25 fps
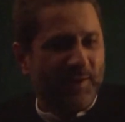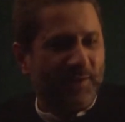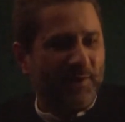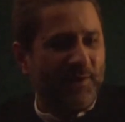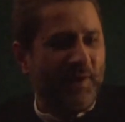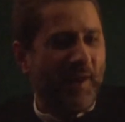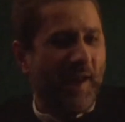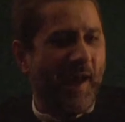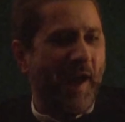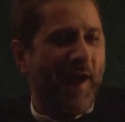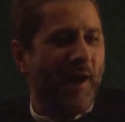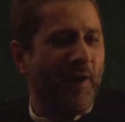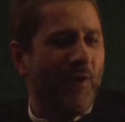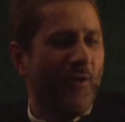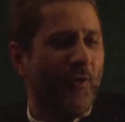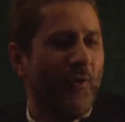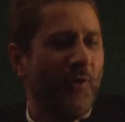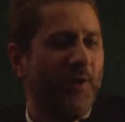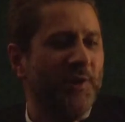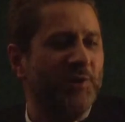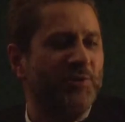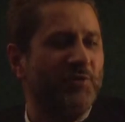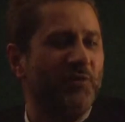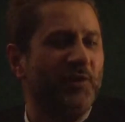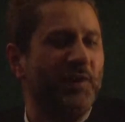the arrow
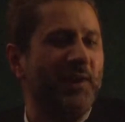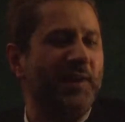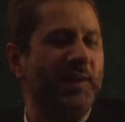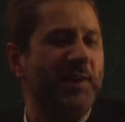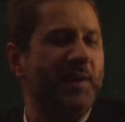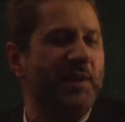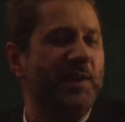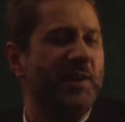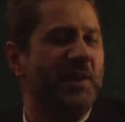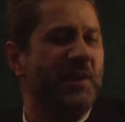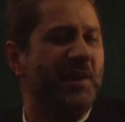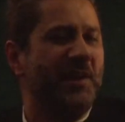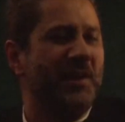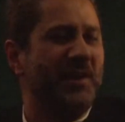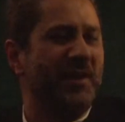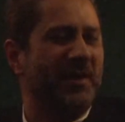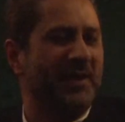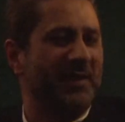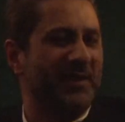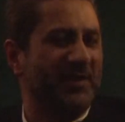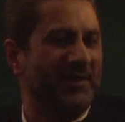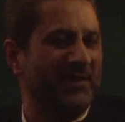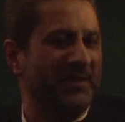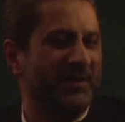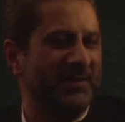is
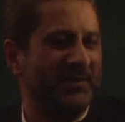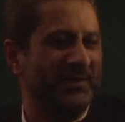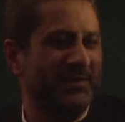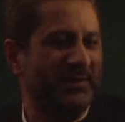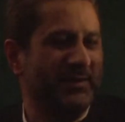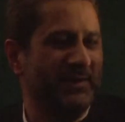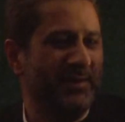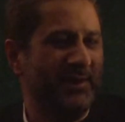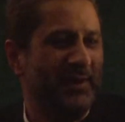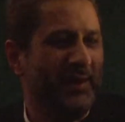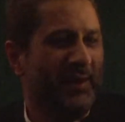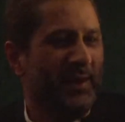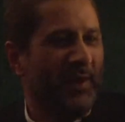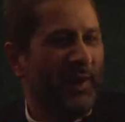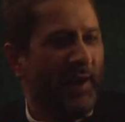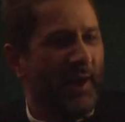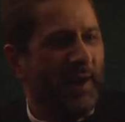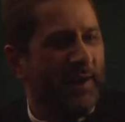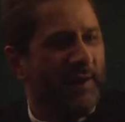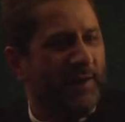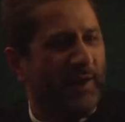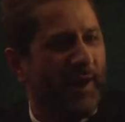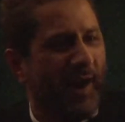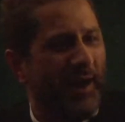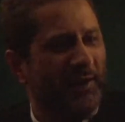released.
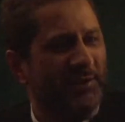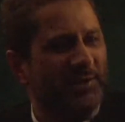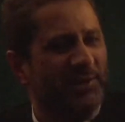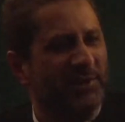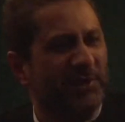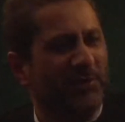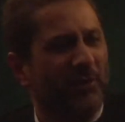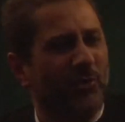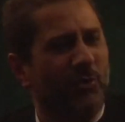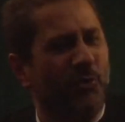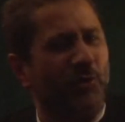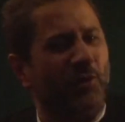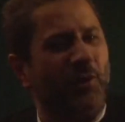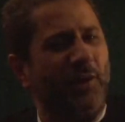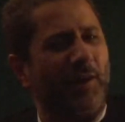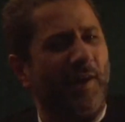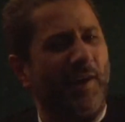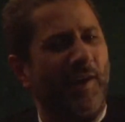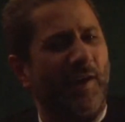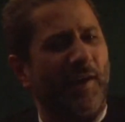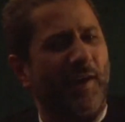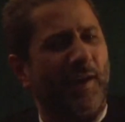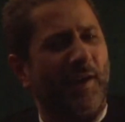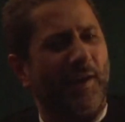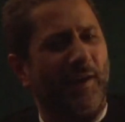It cuts through the
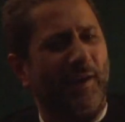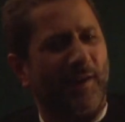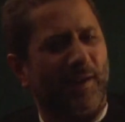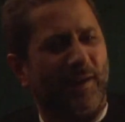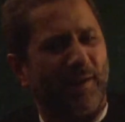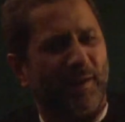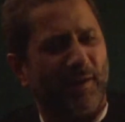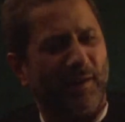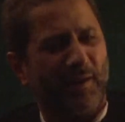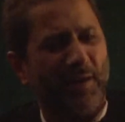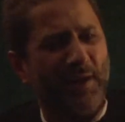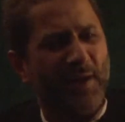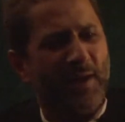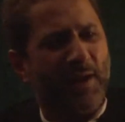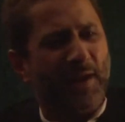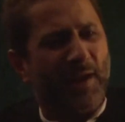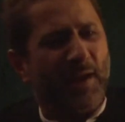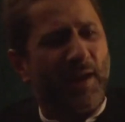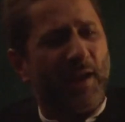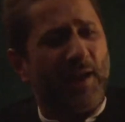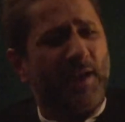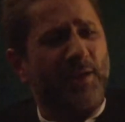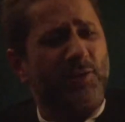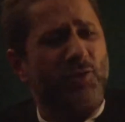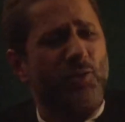air.
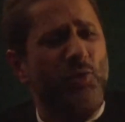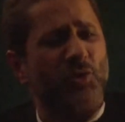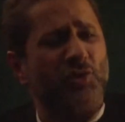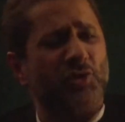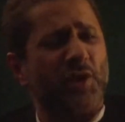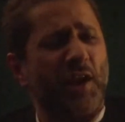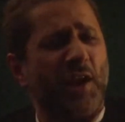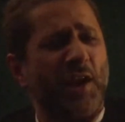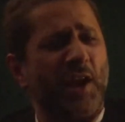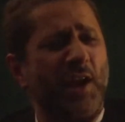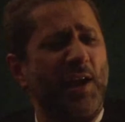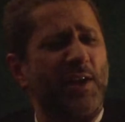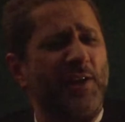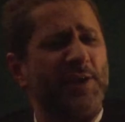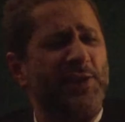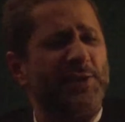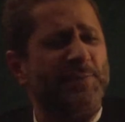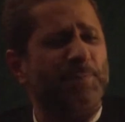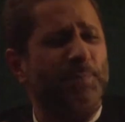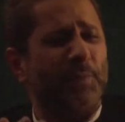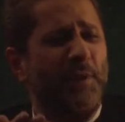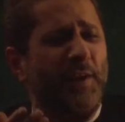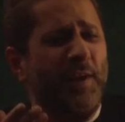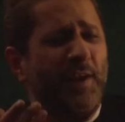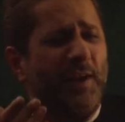As Hussein is
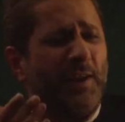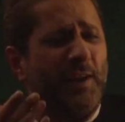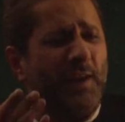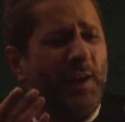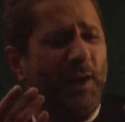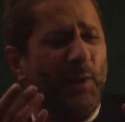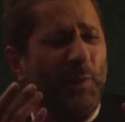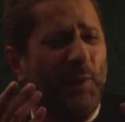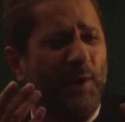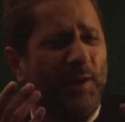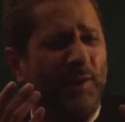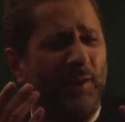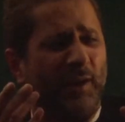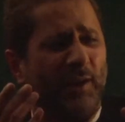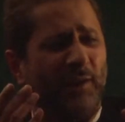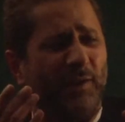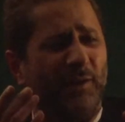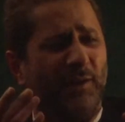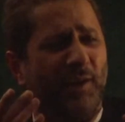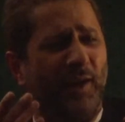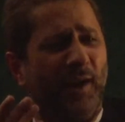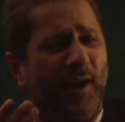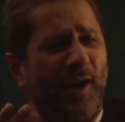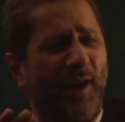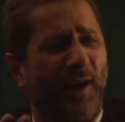pleading with
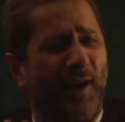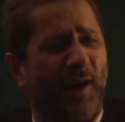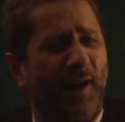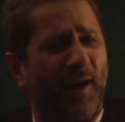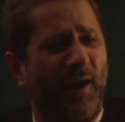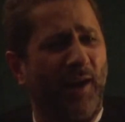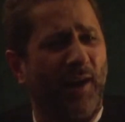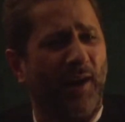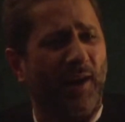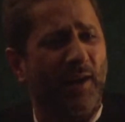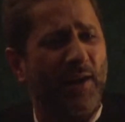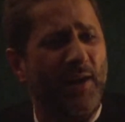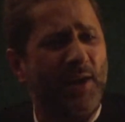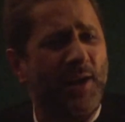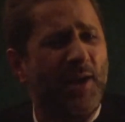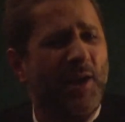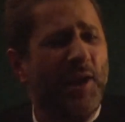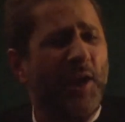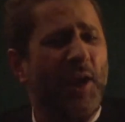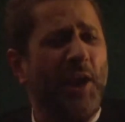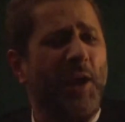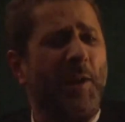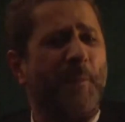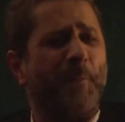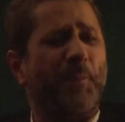Allah,
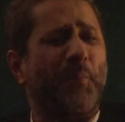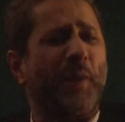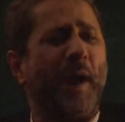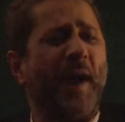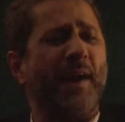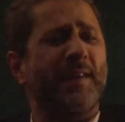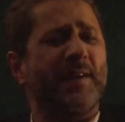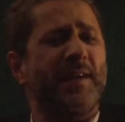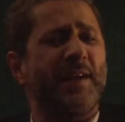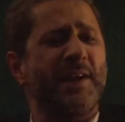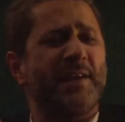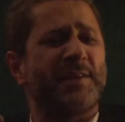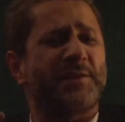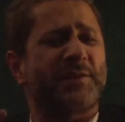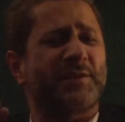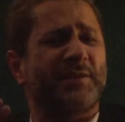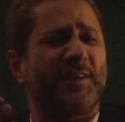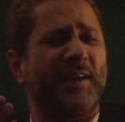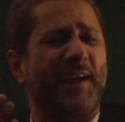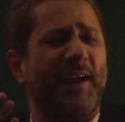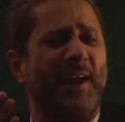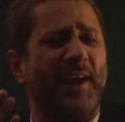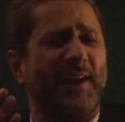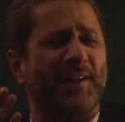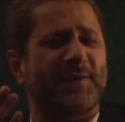it
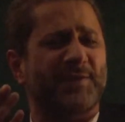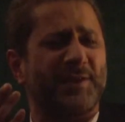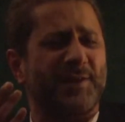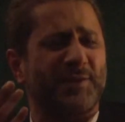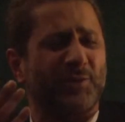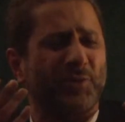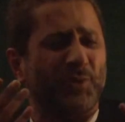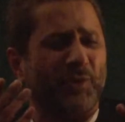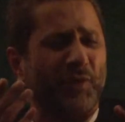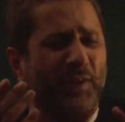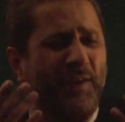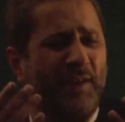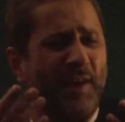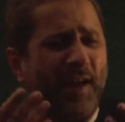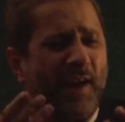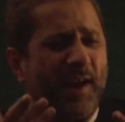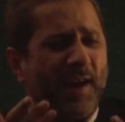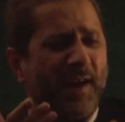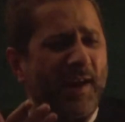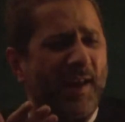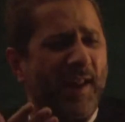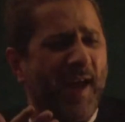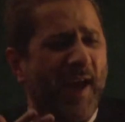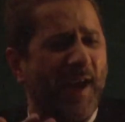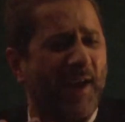penetrates into the
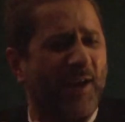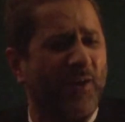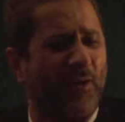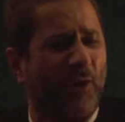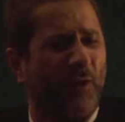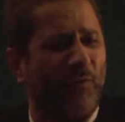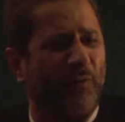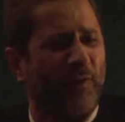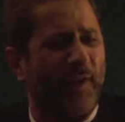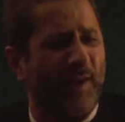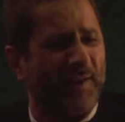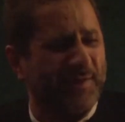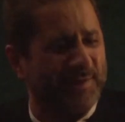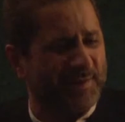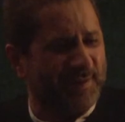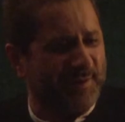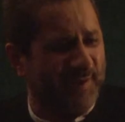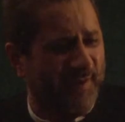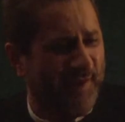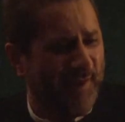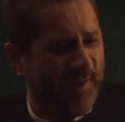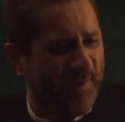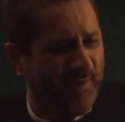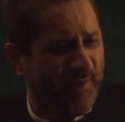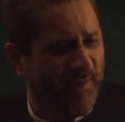young neck of
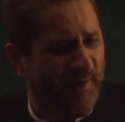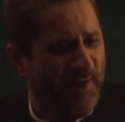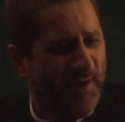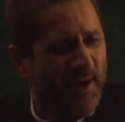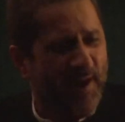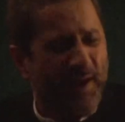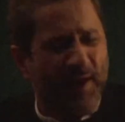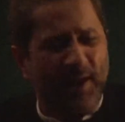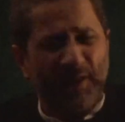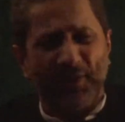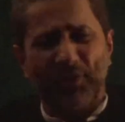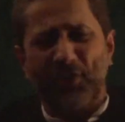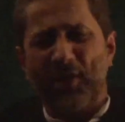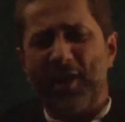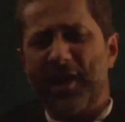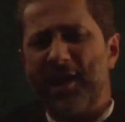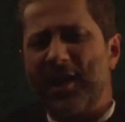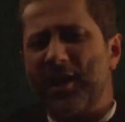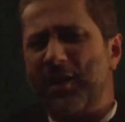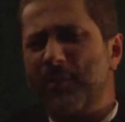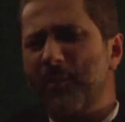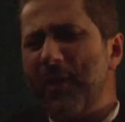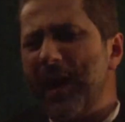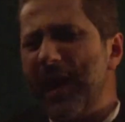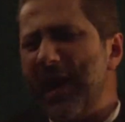Asghar,
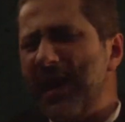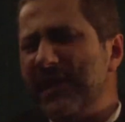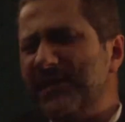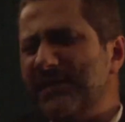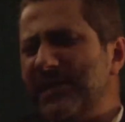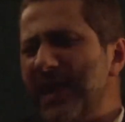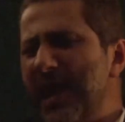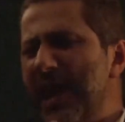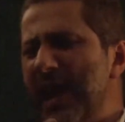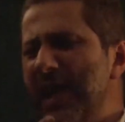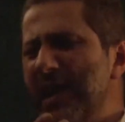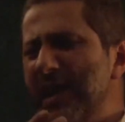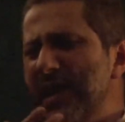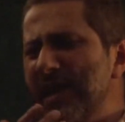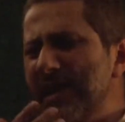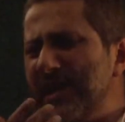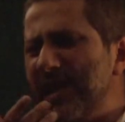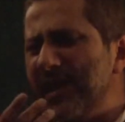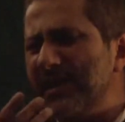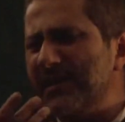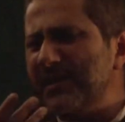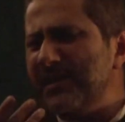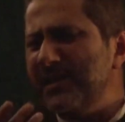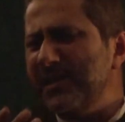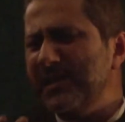thereby tearing
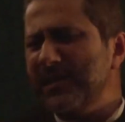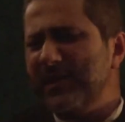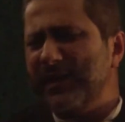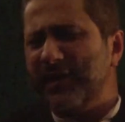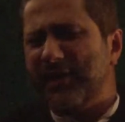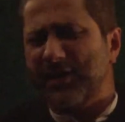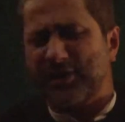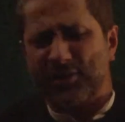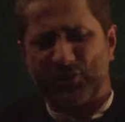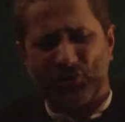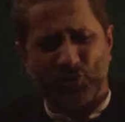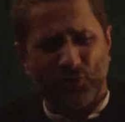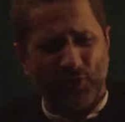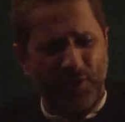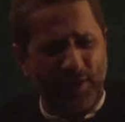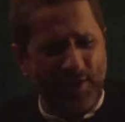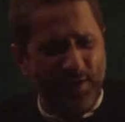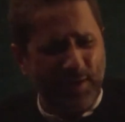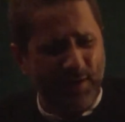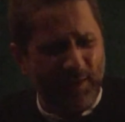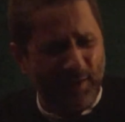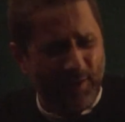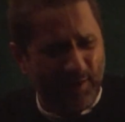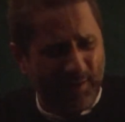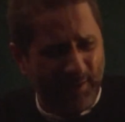it ear to
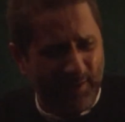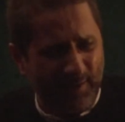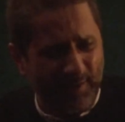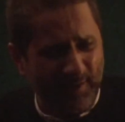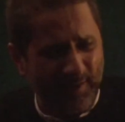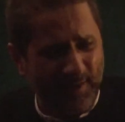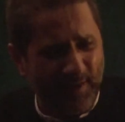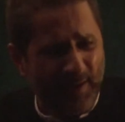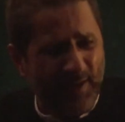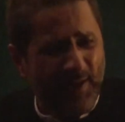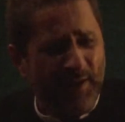ear.